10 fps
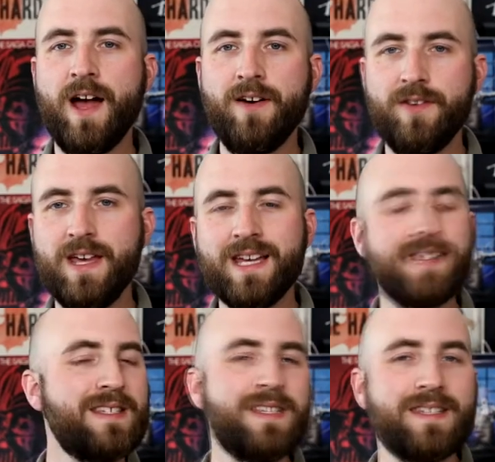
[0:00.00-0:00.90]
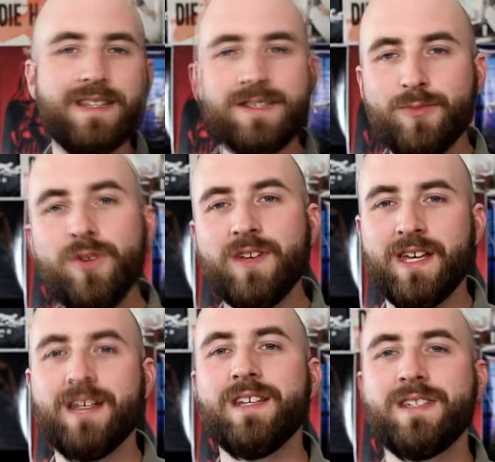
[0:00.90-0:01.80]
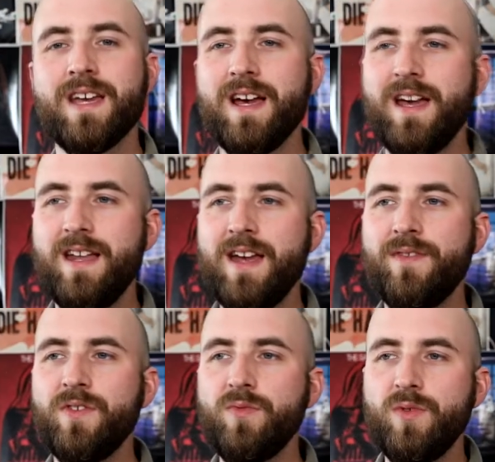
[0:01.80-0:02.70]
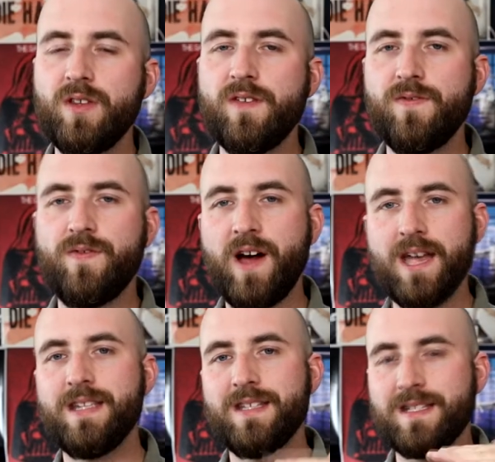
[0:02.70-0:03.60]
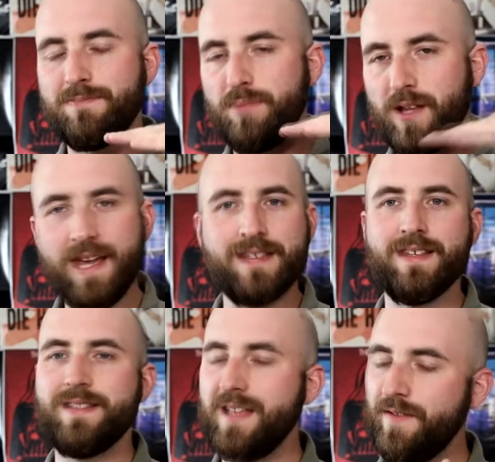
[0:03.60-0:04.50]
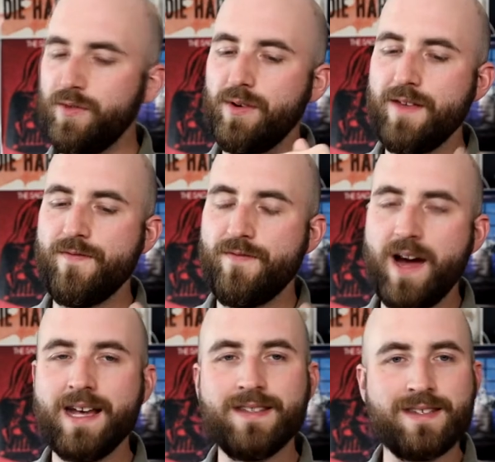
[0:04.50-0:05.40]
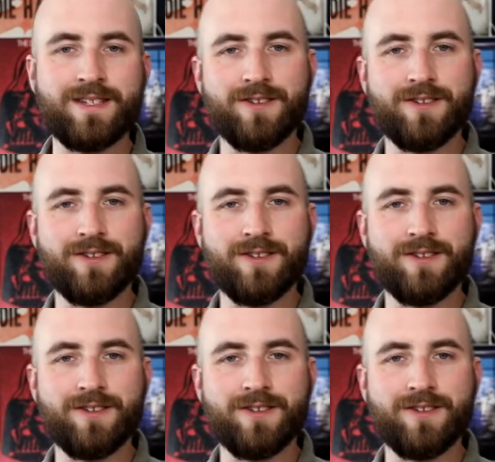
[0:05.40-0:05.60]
how inconsistent this movie is. It never really finds its place. It never really finds its